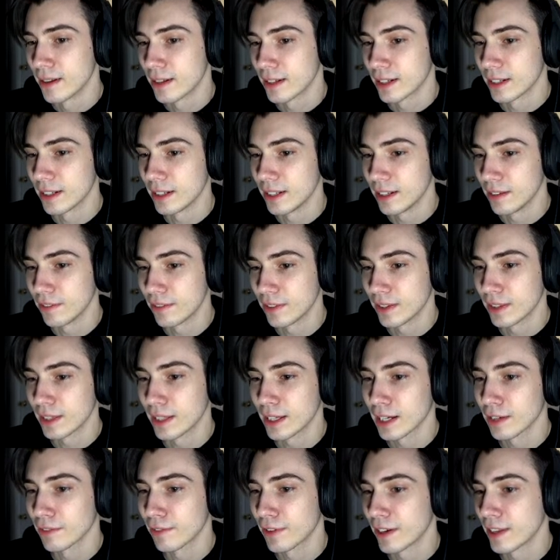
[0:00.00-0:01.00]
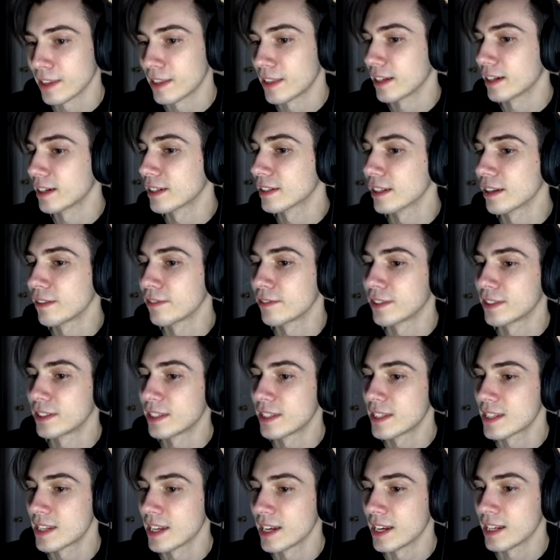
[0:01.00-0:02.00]
Couldn't even think of anything clever
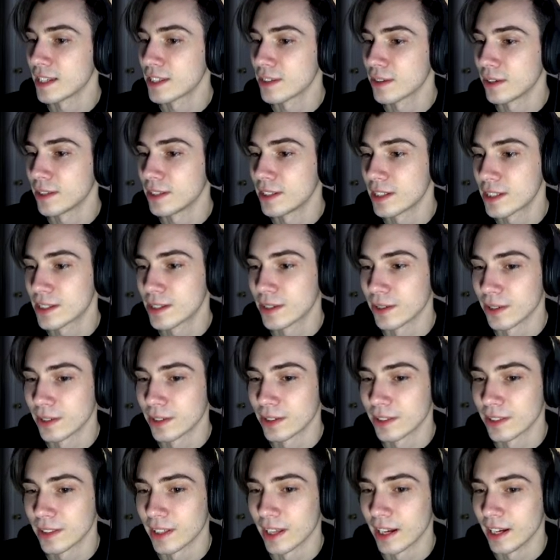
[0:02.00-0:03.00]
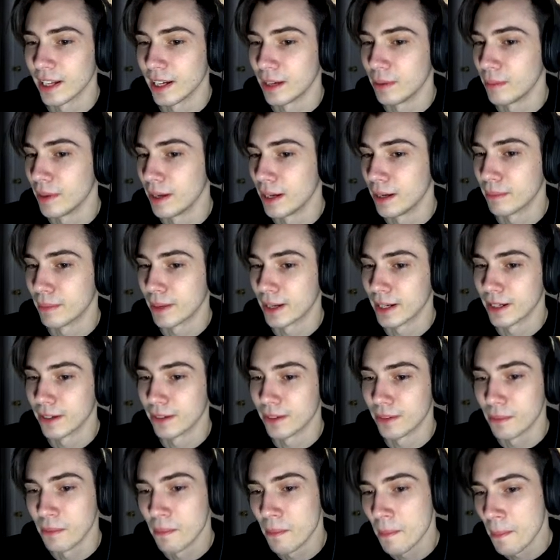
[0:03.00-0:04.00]
to say, so I just stole her line and made it my
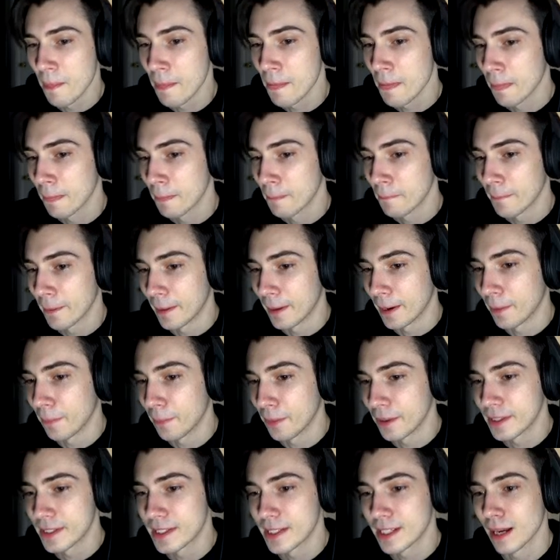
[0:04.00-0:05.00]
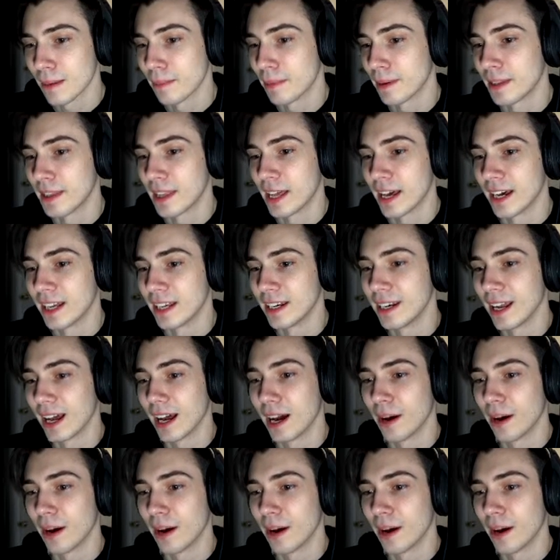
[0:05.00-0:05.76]
own. And I wouldn't stop at that.